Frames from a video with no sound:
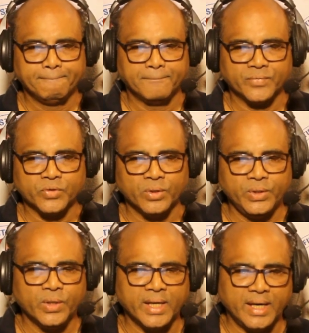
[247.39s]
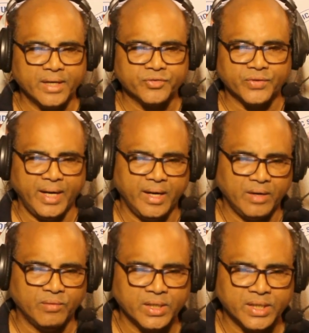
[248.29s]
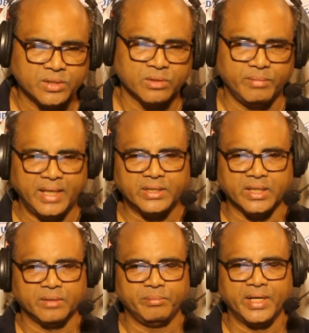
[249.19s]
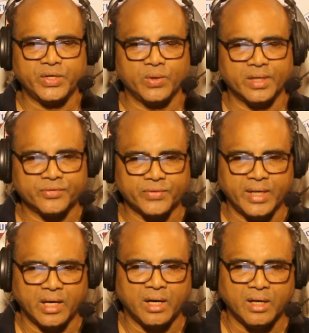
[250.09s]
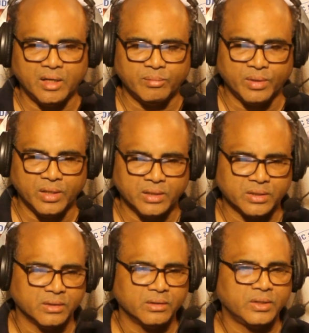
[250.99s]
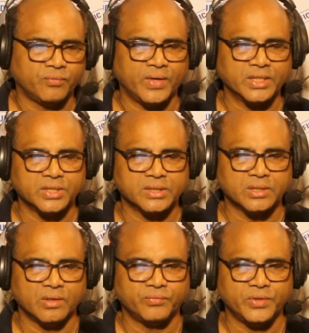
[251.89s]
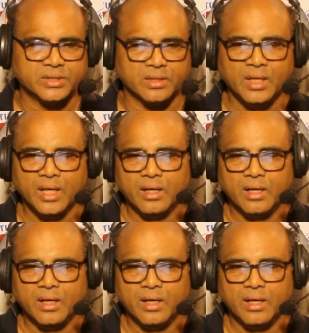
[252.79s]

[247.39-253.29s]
Mm, so you can understand, I wanted to mentor, make you understand all about uh, the functions of this uh,